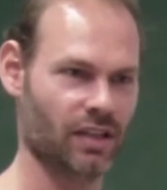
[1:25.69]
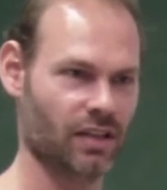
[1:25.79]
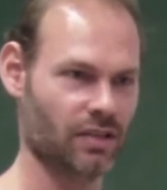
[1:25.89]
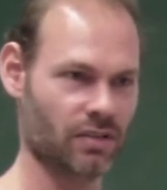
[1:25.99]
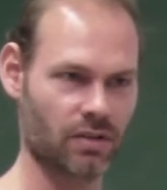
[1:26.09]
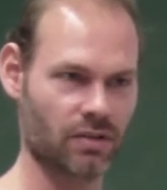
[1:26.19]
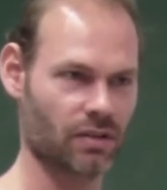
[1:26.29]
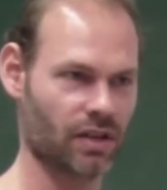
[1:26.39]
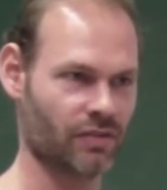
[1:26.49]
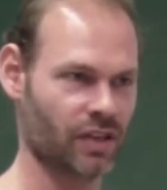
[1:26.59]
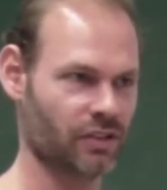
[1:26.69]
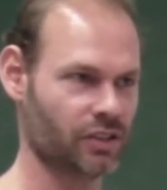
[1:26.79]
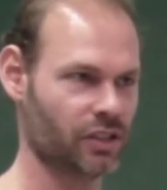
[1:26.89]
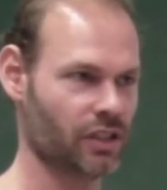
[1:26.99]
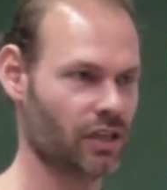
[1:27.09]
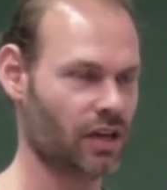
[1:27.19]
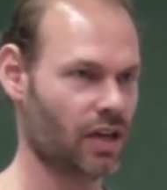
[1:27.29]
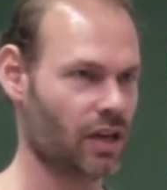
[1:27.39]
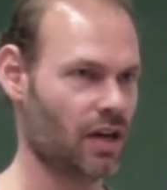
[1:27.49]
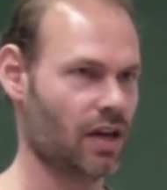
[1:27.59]
and there's also a lot of energy.
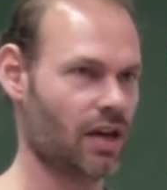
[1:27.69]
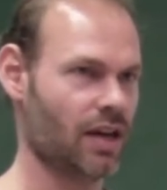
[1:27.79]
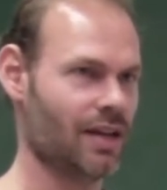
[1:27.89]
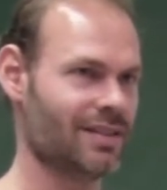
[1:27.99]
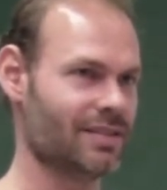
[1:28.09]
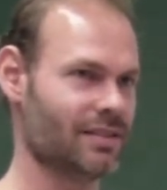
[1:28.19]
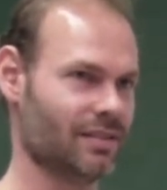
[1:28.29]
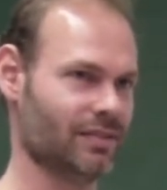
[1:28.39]
And